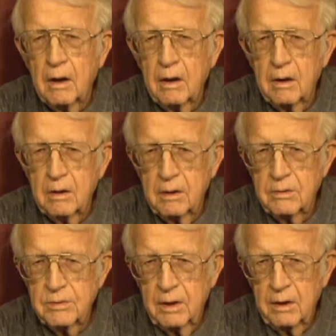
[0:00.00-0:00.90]
and it
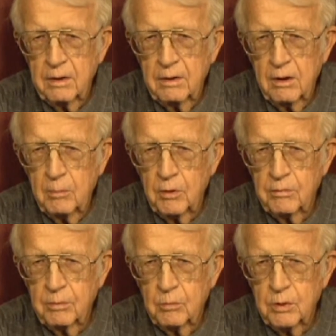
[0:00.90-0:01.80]
kicks out a
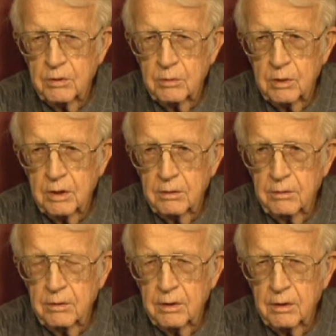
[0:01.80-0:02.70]
number from one to hundred.